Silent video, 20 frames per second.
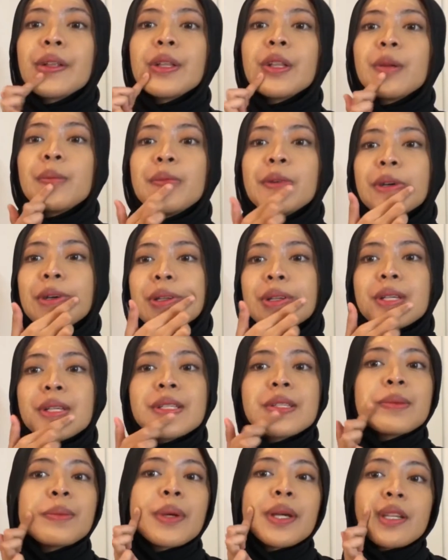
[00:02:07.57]
To be
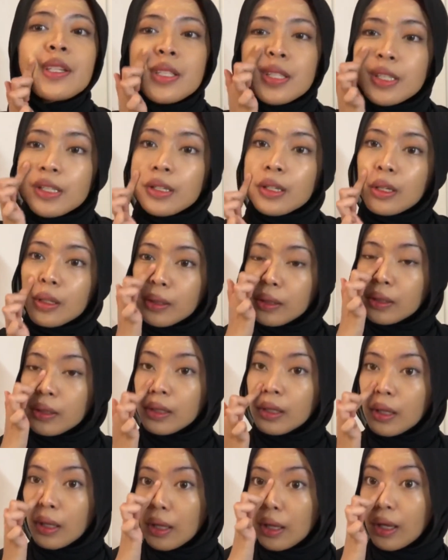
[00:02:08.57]
honest, my skin
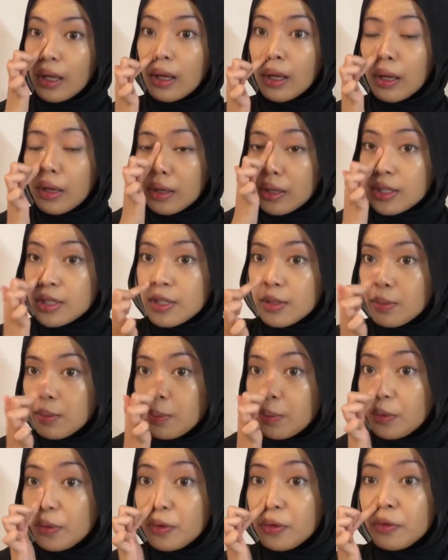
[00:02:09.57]
has
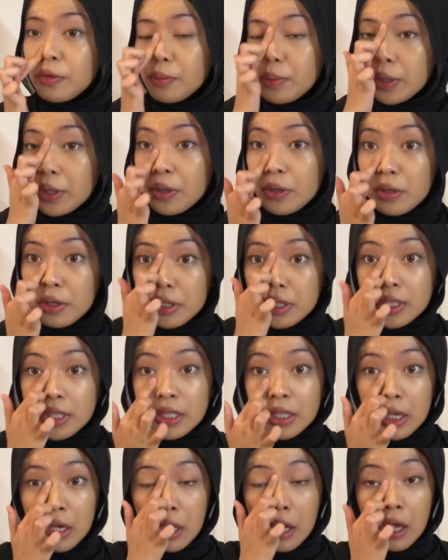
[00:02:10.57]
improved because
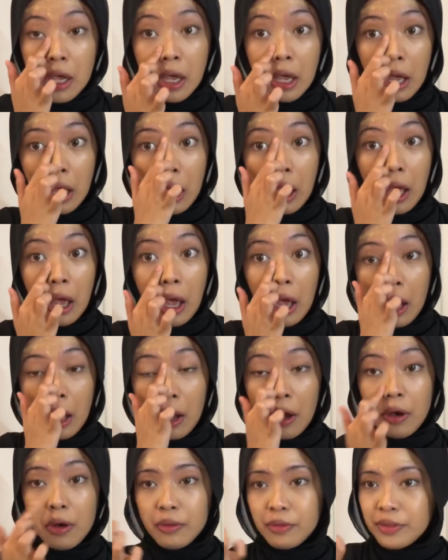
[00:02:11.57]

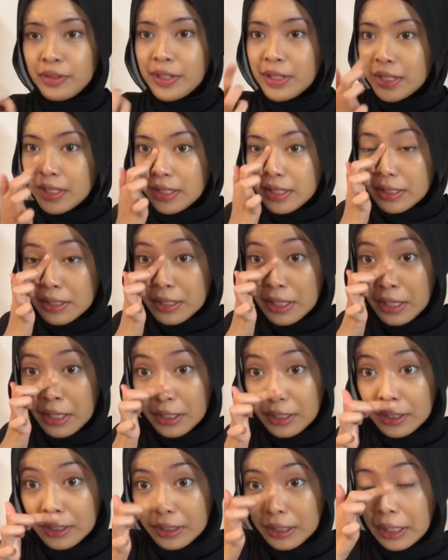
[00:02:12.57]
of this
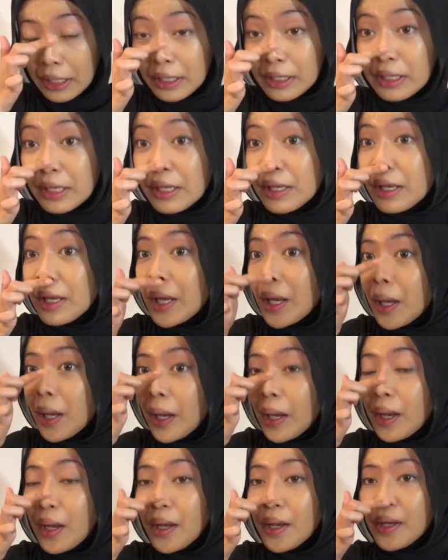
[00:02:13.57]
technique.
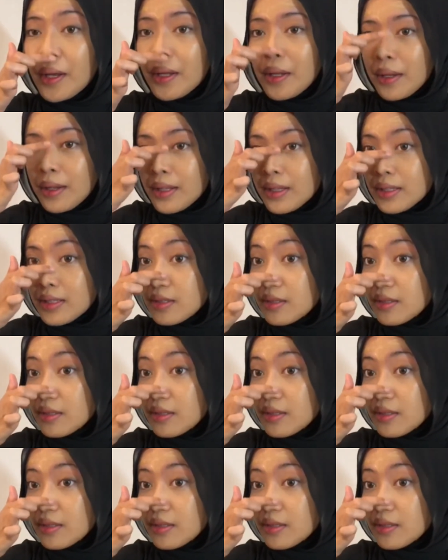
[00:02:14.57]
Yes.